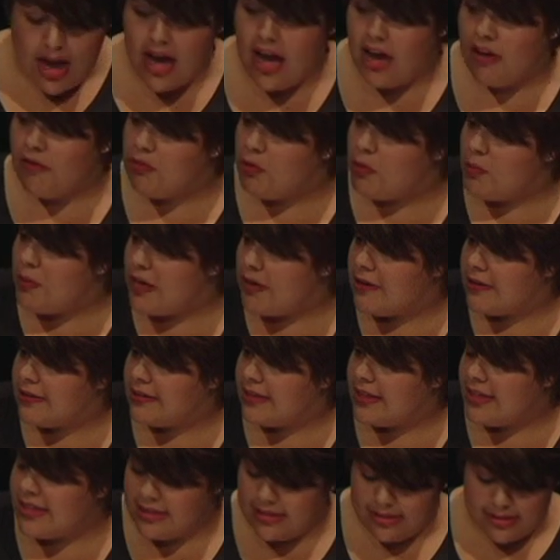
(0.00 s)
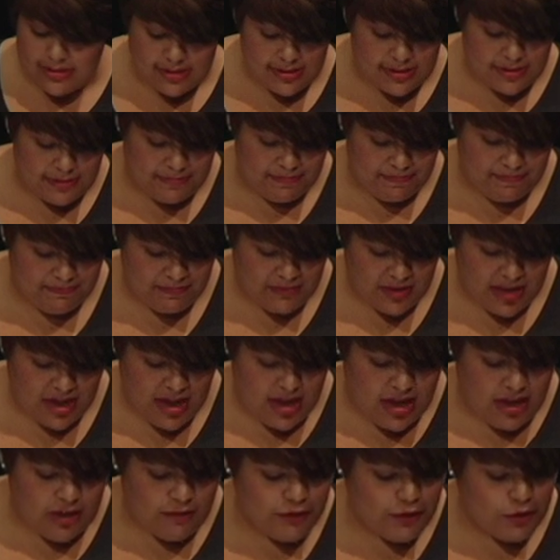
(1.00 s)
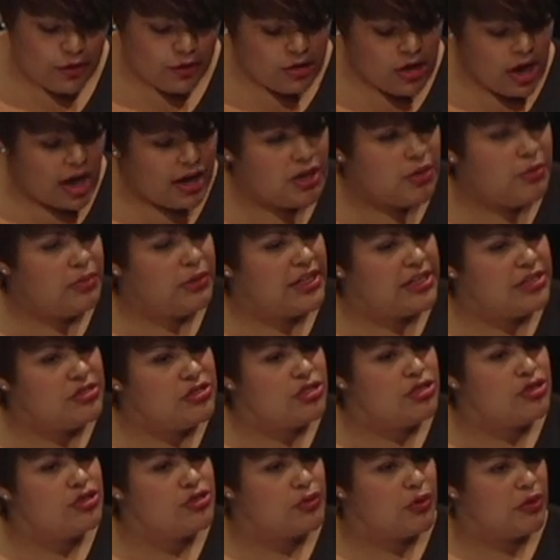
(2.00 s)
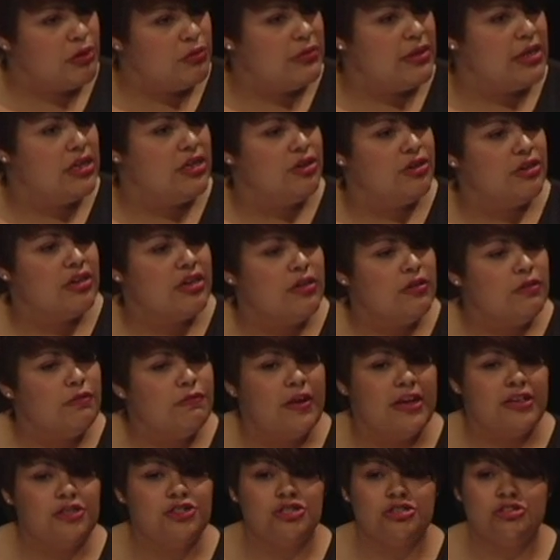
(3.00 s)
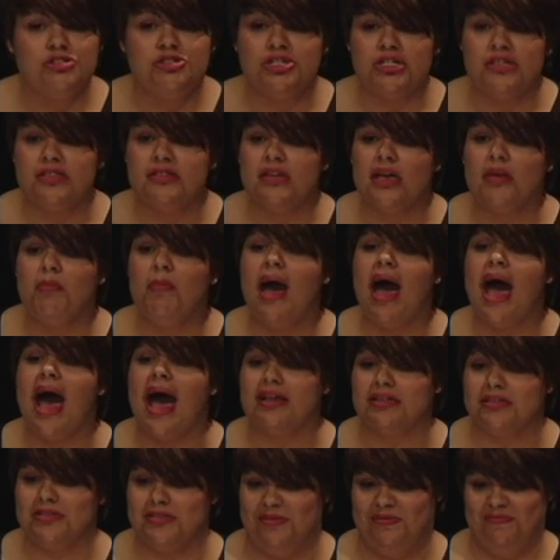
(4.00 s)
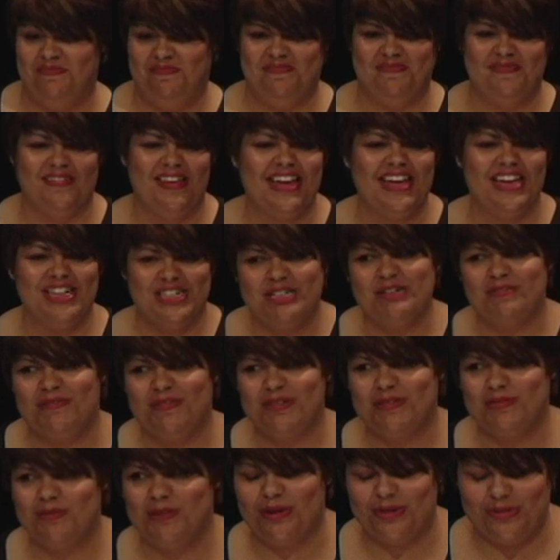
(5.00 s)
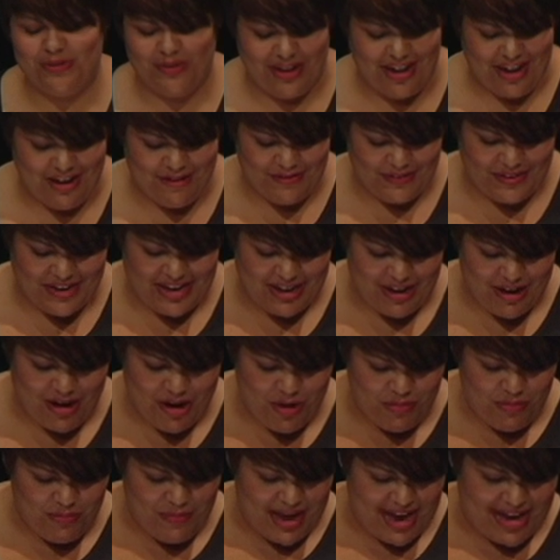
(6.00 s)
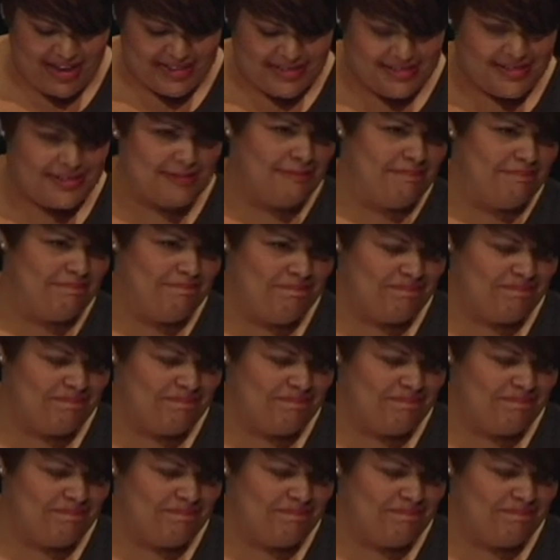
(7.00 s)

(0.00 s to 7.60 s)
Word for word: I've prepared a list. If you're not at a place to join me in your confession, just say pass. Each of us works recovery at our own pace.